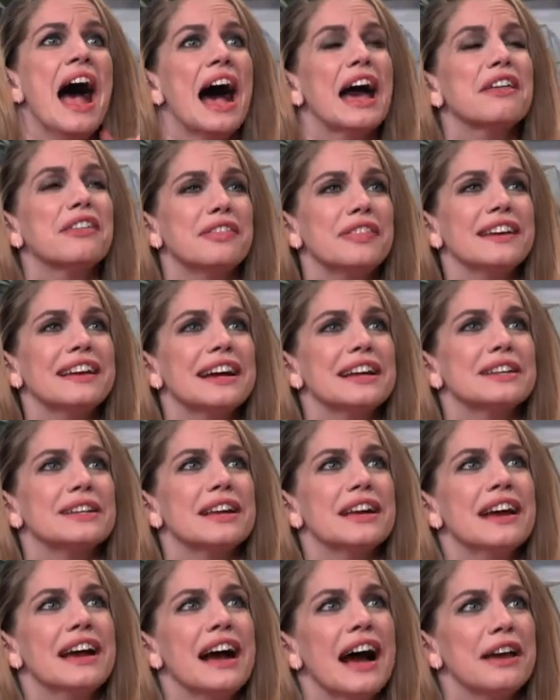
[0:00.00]
I think
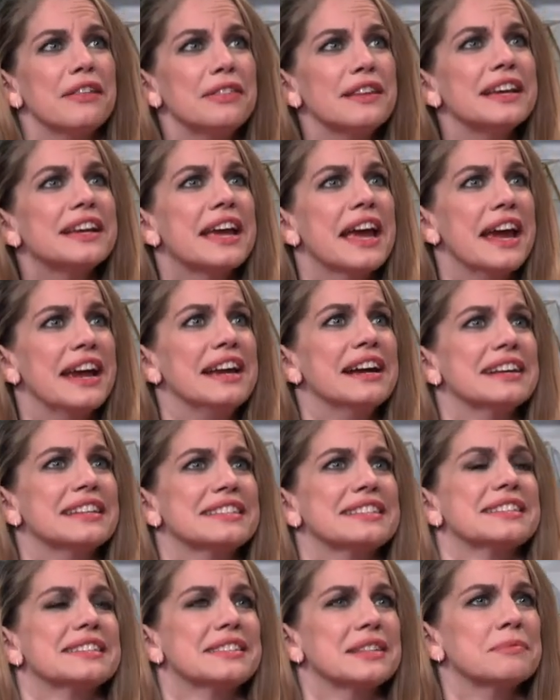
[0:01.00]
I I think
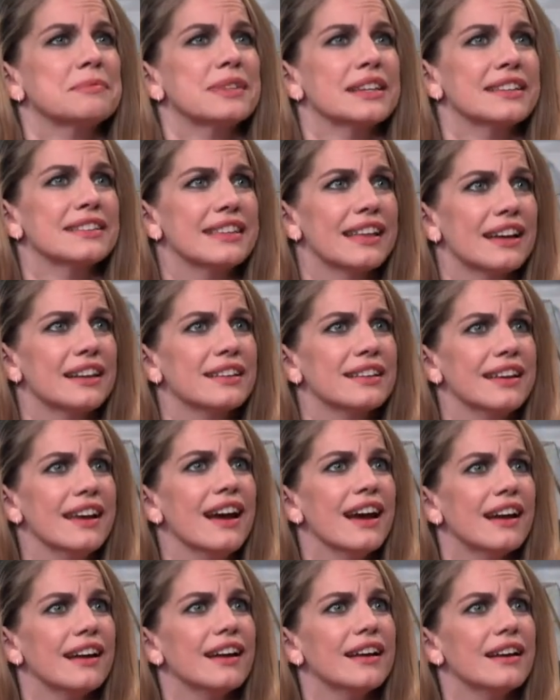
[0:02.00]
chaos is something that
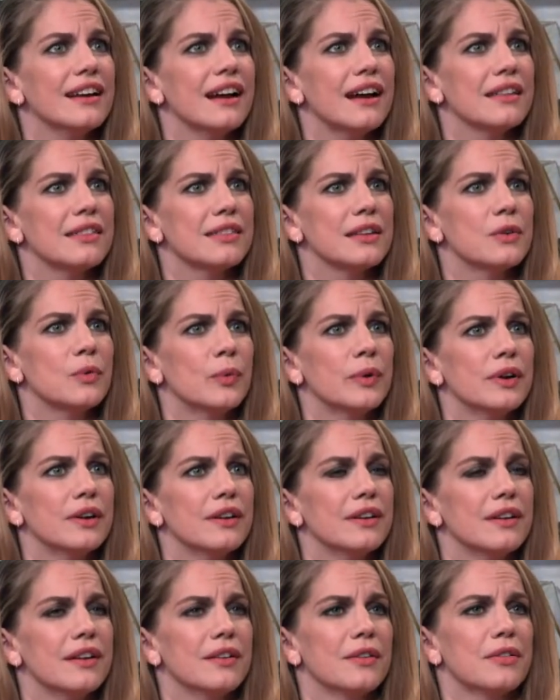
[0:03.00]
yeah I, I think
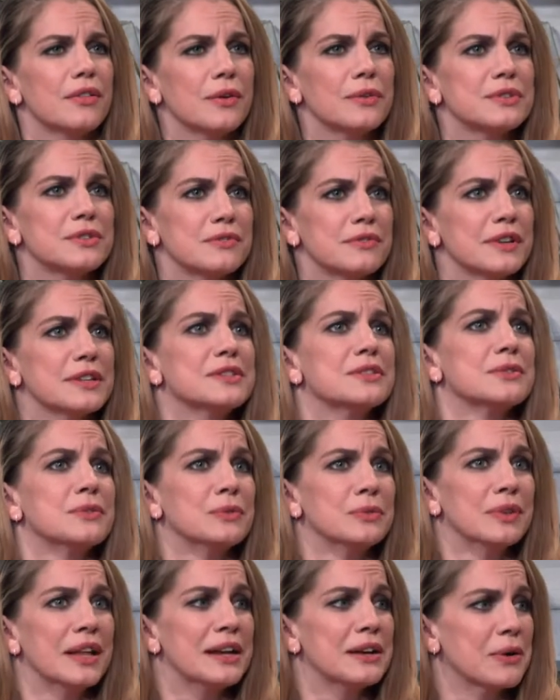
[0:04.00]
those of us
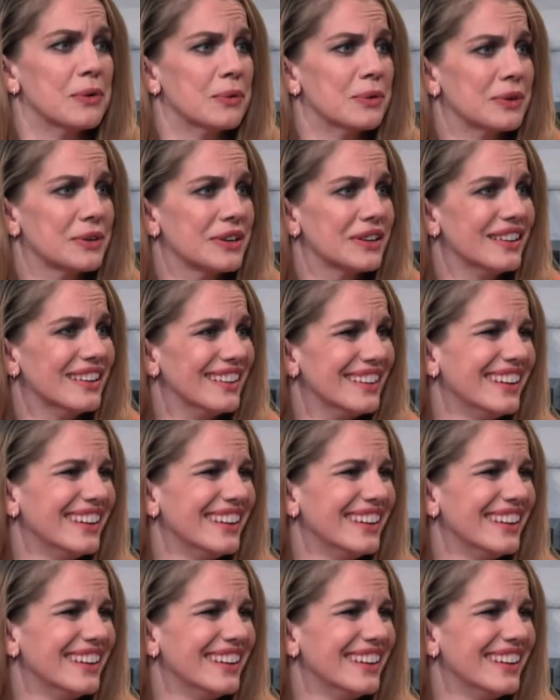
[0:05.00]
who like order